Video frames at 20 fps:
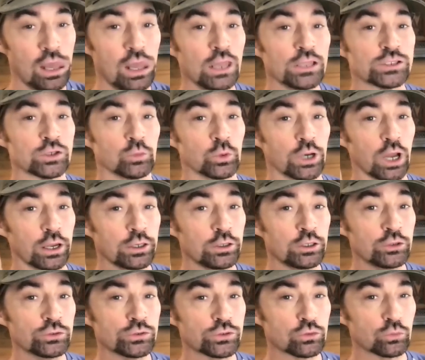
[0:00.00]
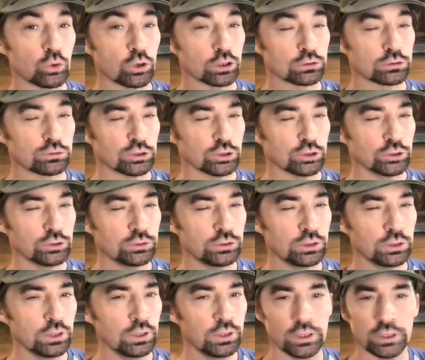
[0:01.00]
So, when I used the word
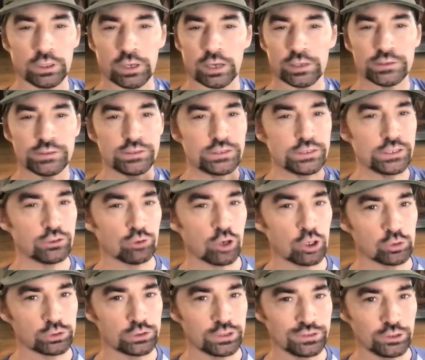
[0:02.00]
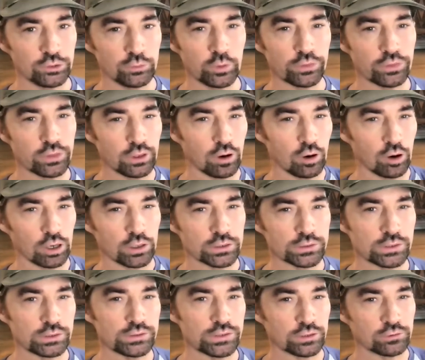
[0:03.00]
crude, it had zero to do with the
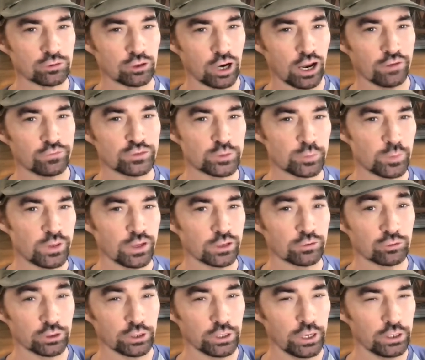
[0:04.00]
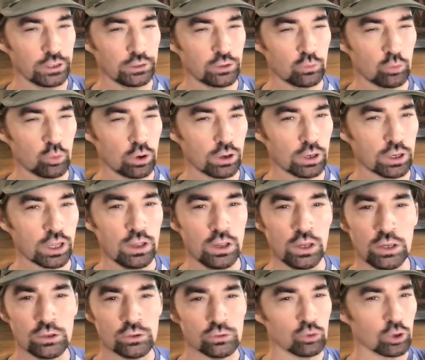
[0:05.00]
artisans and craftsmen that created the work,
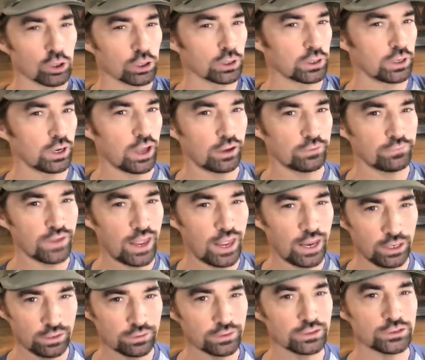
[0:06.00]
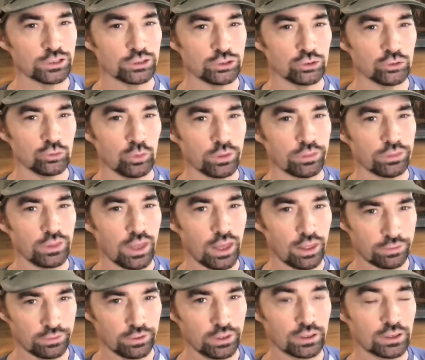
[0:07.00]
nor did it have anything to do with the
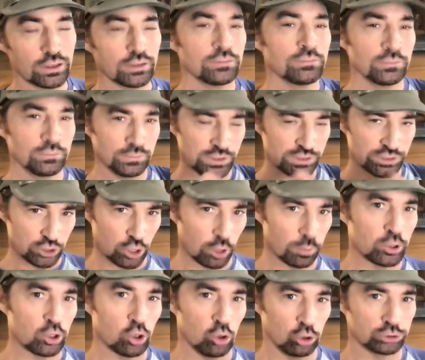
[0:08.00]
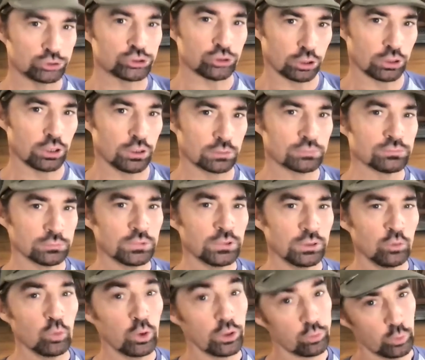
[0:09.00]
ethnic subculture
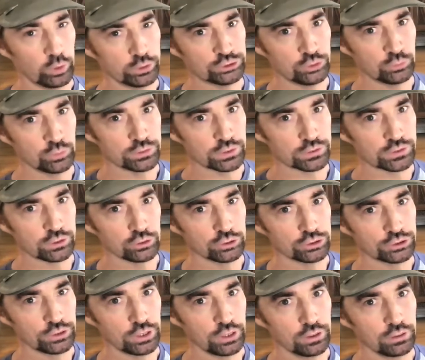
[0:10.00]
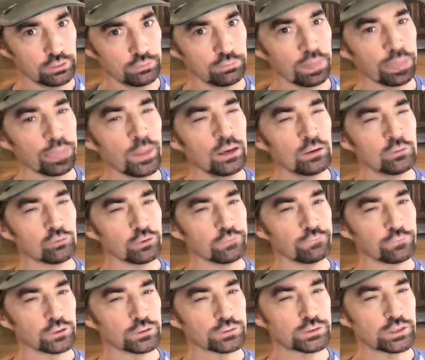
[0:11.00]
with which it was associated
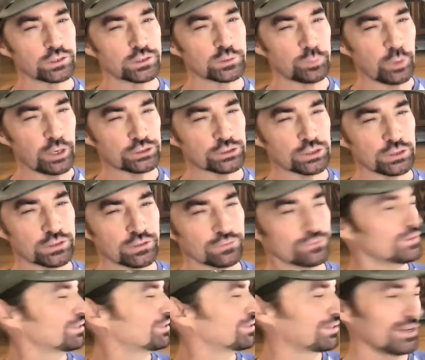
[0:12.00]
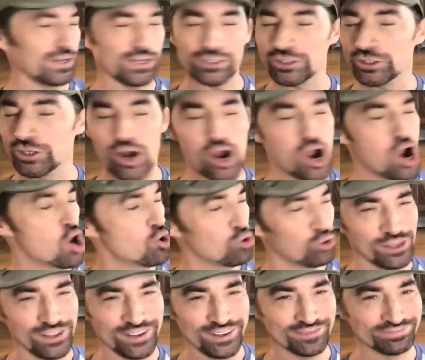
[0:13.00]
refers to spatial sophistication
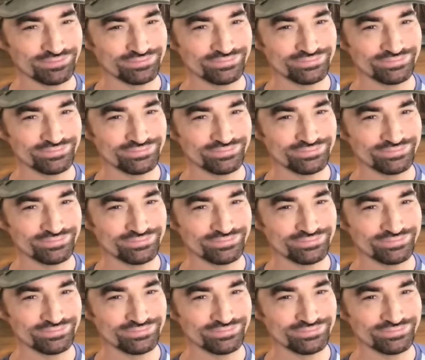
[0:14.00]
only.